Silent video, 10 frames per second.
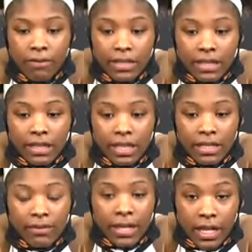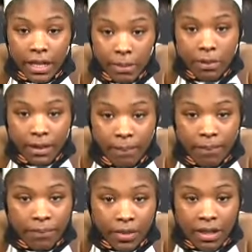physically is very
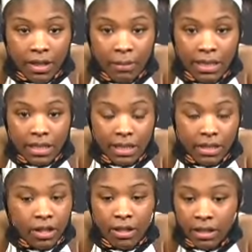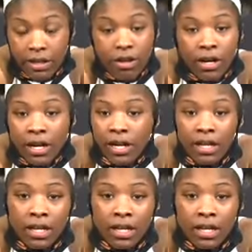important. Mentally, it's already hard.